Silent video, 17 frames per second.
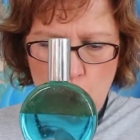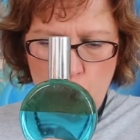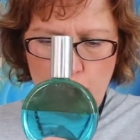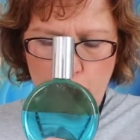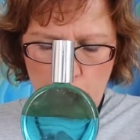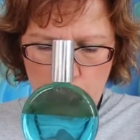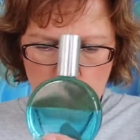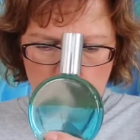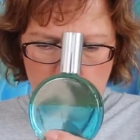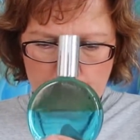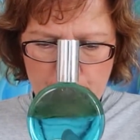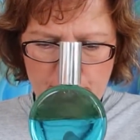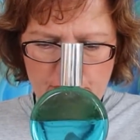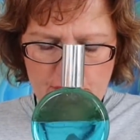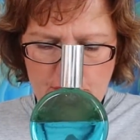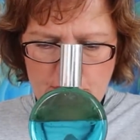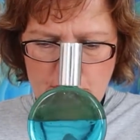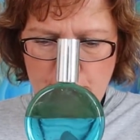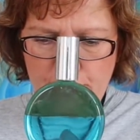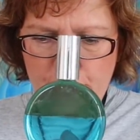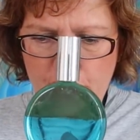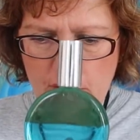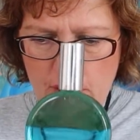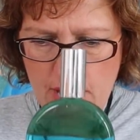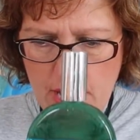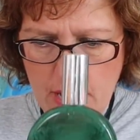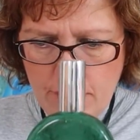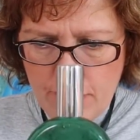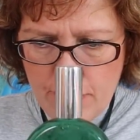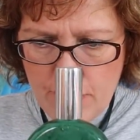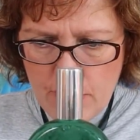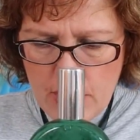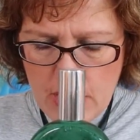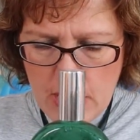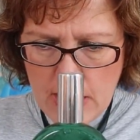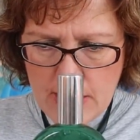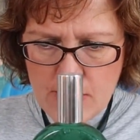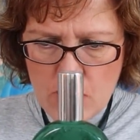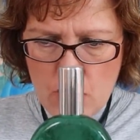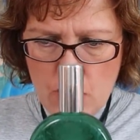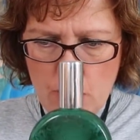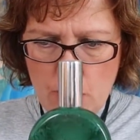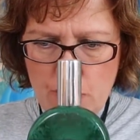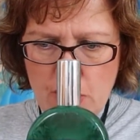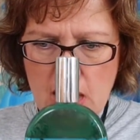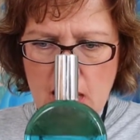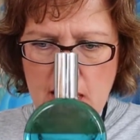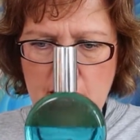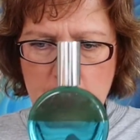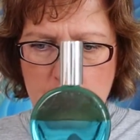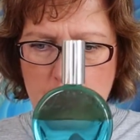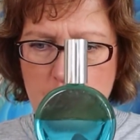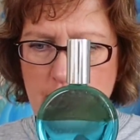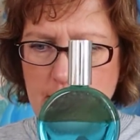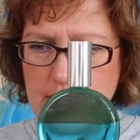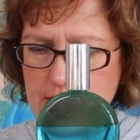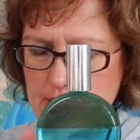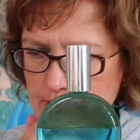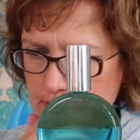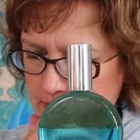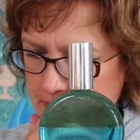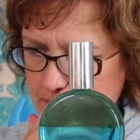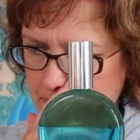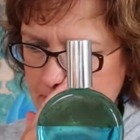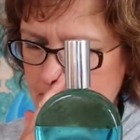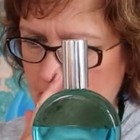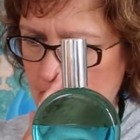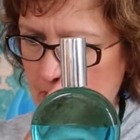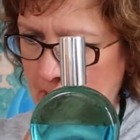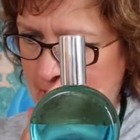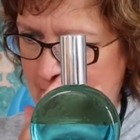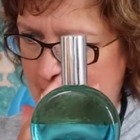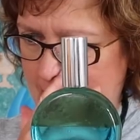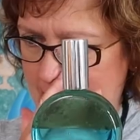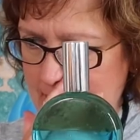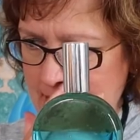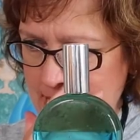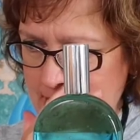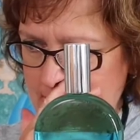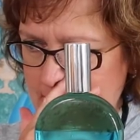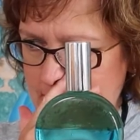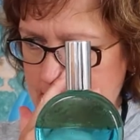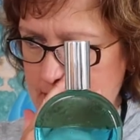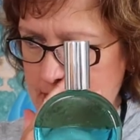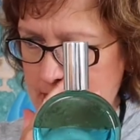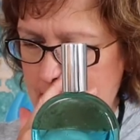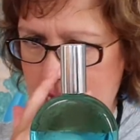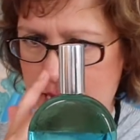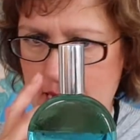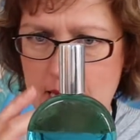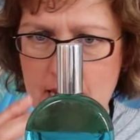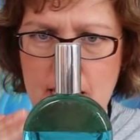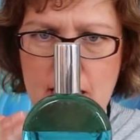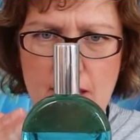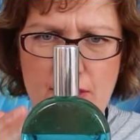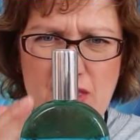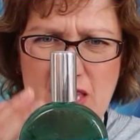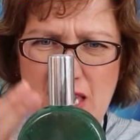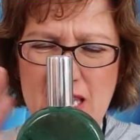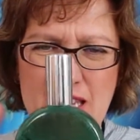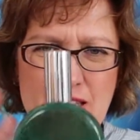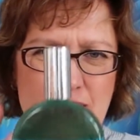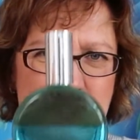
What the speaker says: Bottle number 35 is called The Inner Guide, and I think it